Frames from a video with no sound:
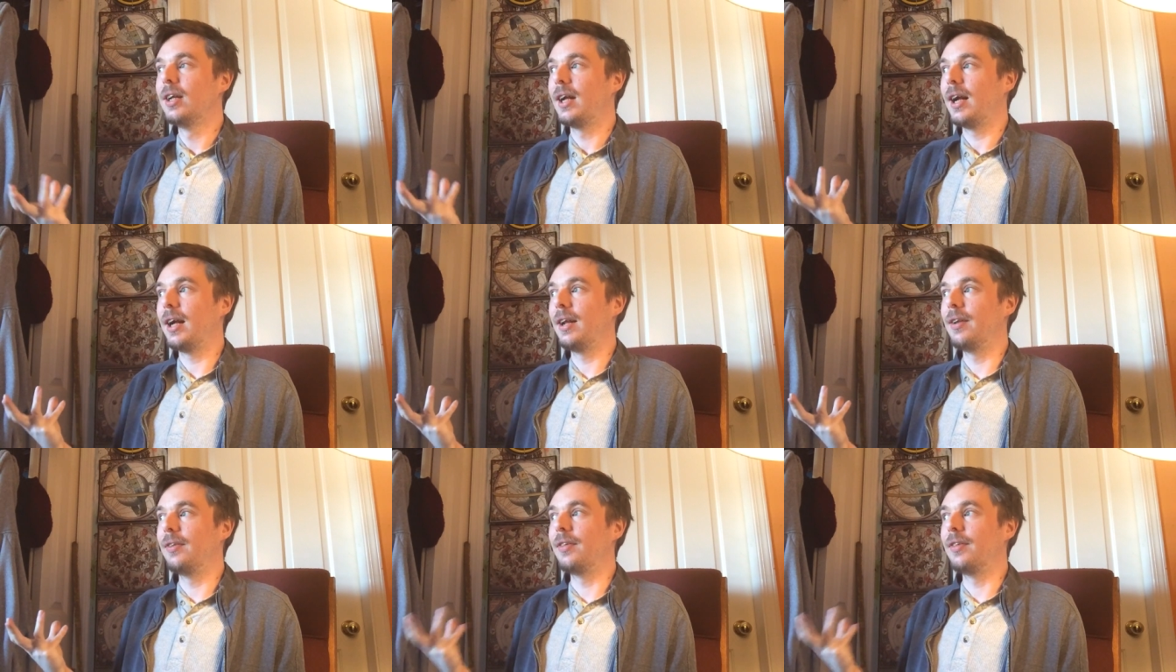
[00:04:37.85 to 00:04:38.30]

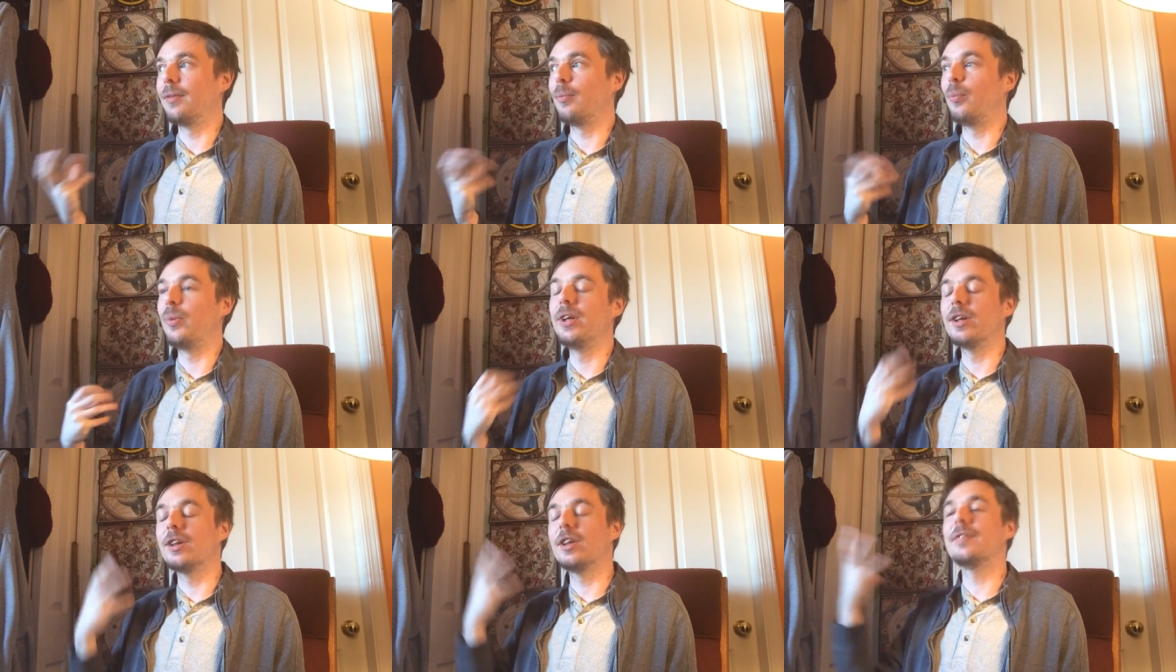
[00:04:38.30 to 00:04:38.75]
and the
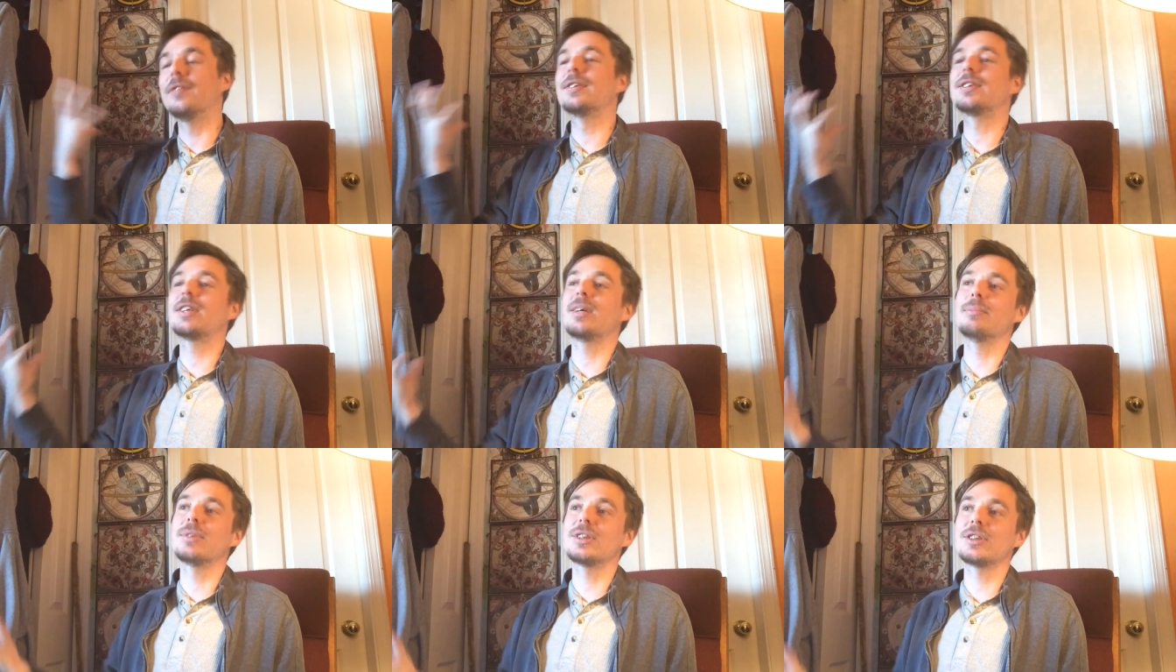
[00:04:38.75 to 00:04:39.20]
wheel of
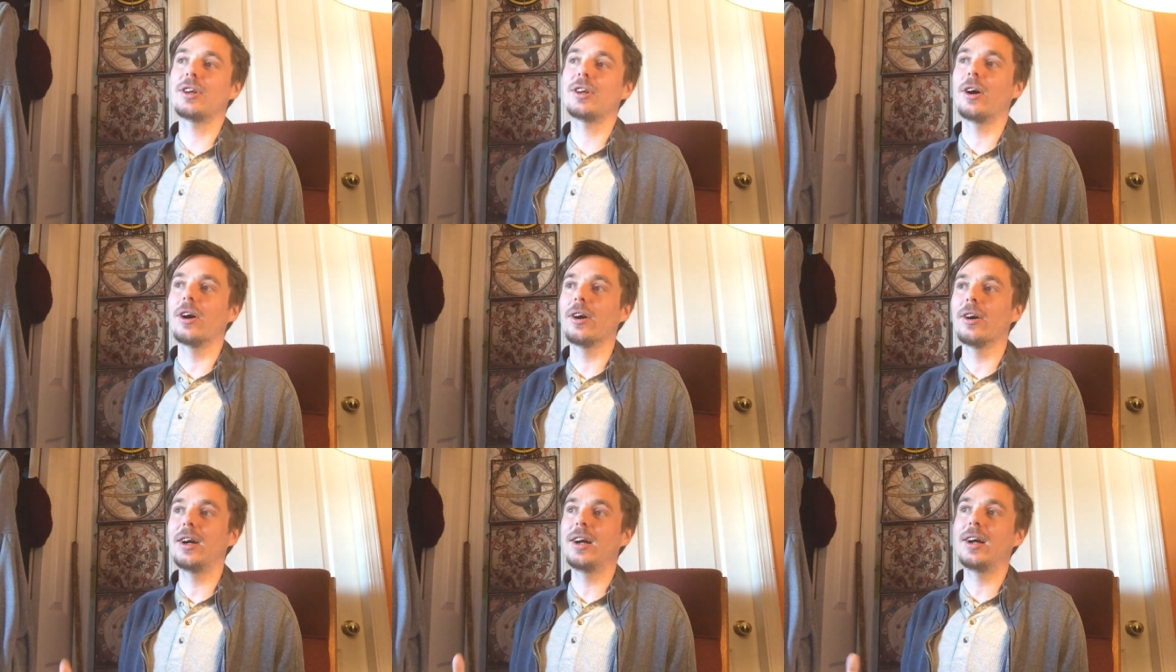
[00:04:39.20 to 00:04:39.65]

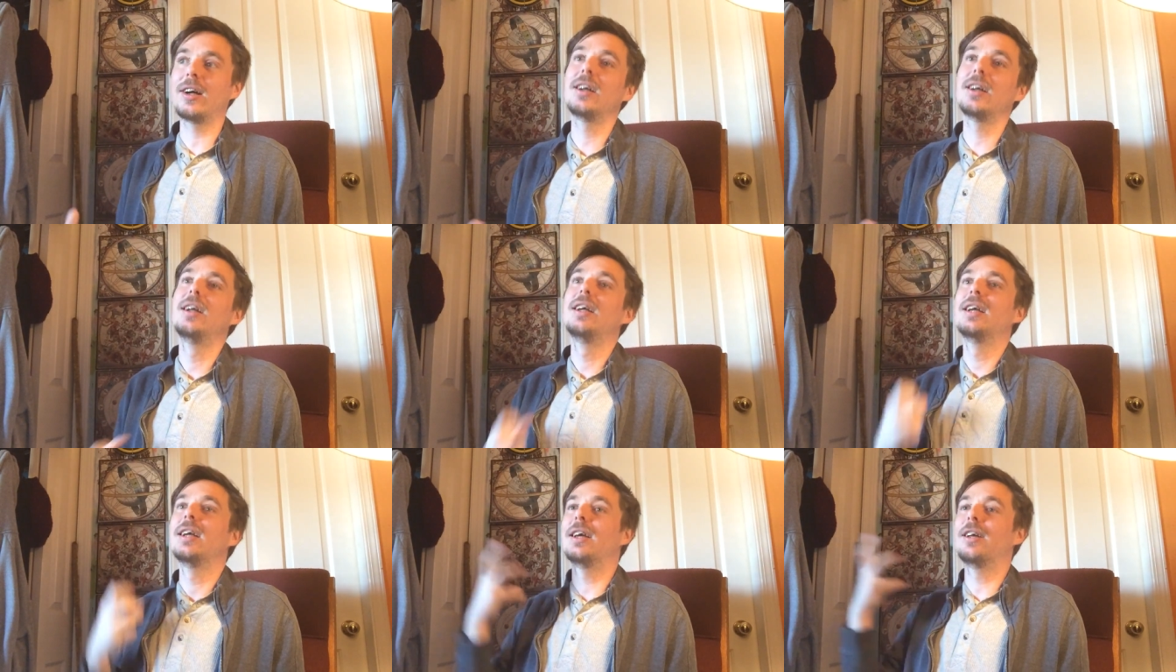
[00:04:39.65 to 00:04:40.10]
samsara
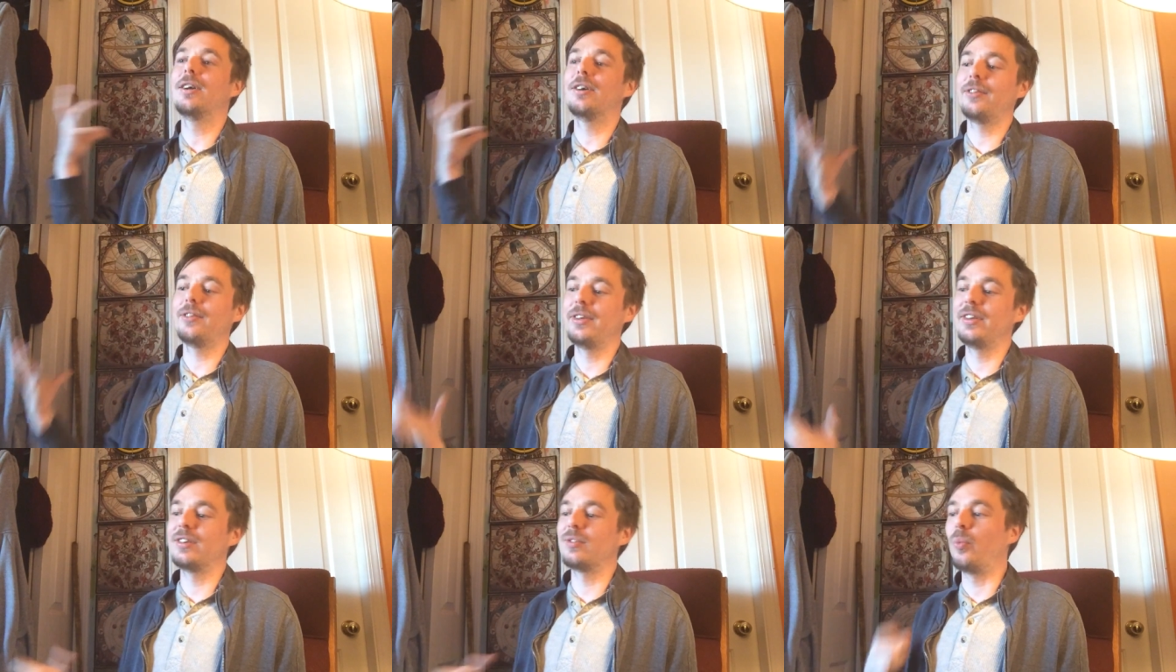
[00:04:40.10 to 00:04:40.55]
and
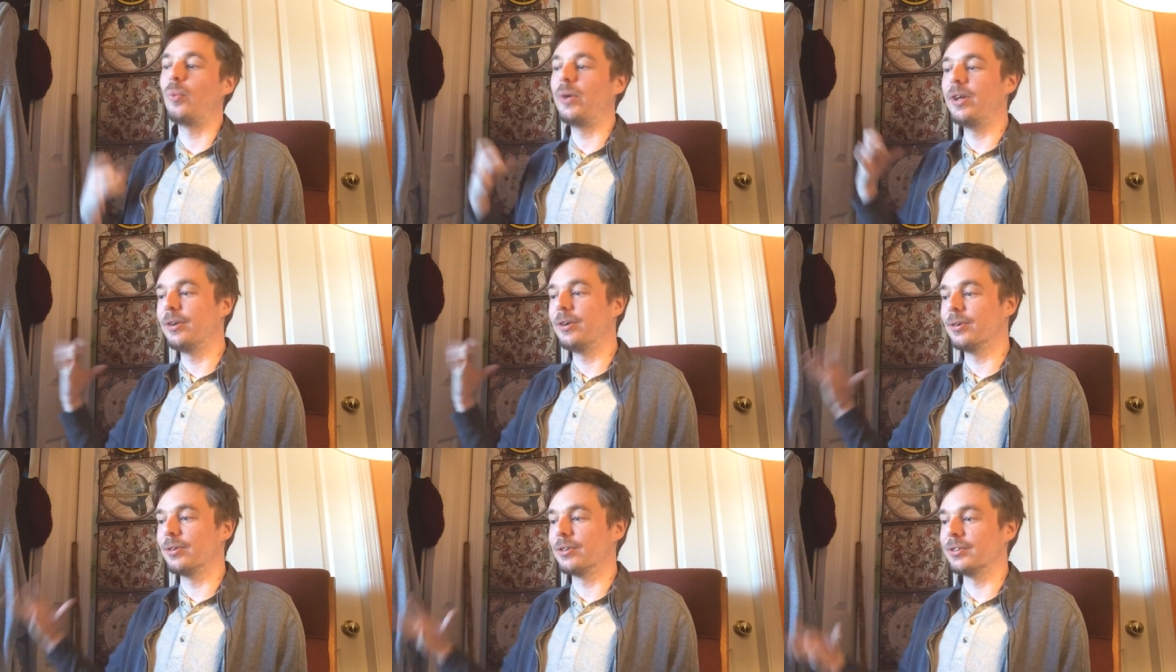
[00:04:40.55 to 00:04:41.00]
all these
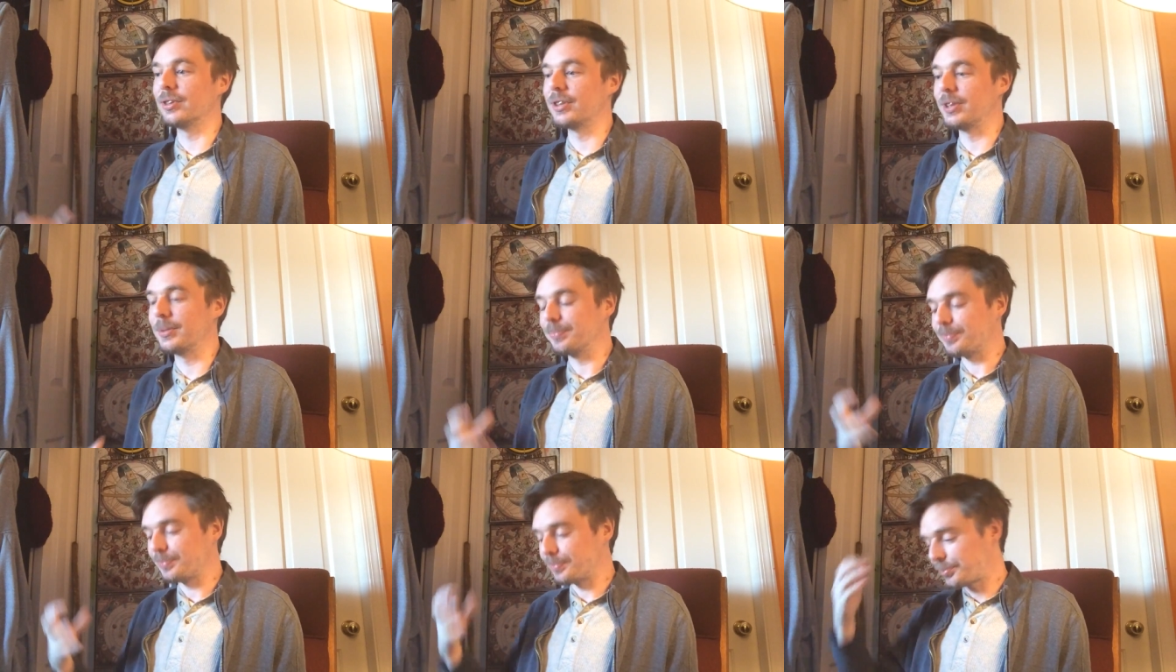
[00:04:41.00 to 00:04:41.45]

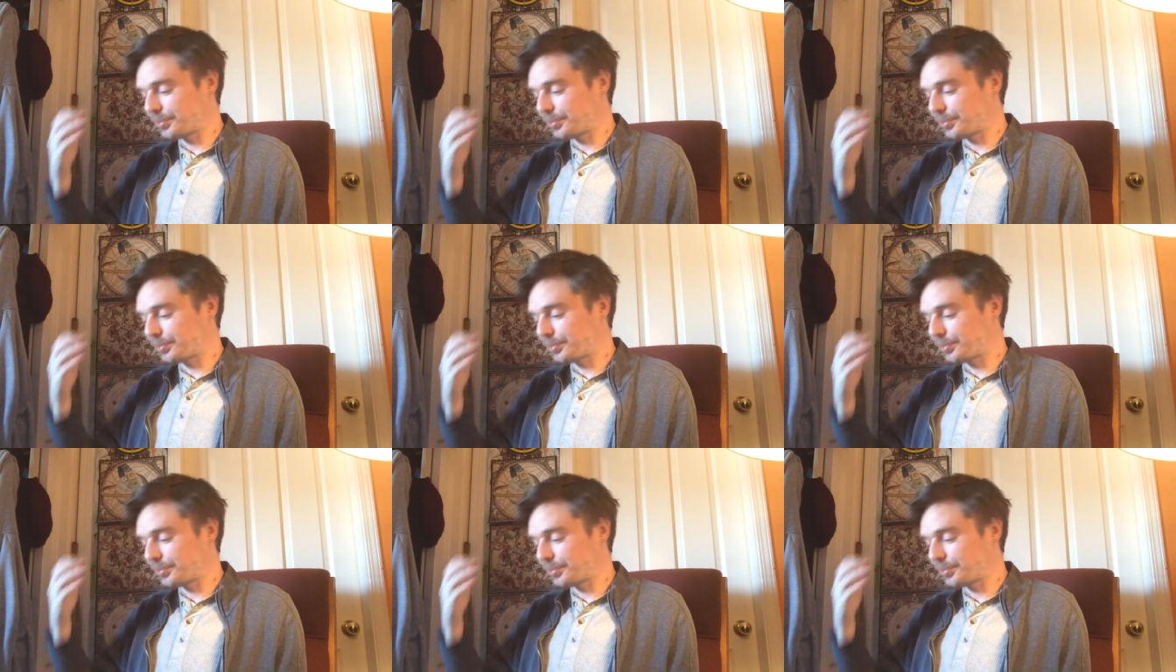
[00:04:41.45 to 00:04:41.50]
wheels,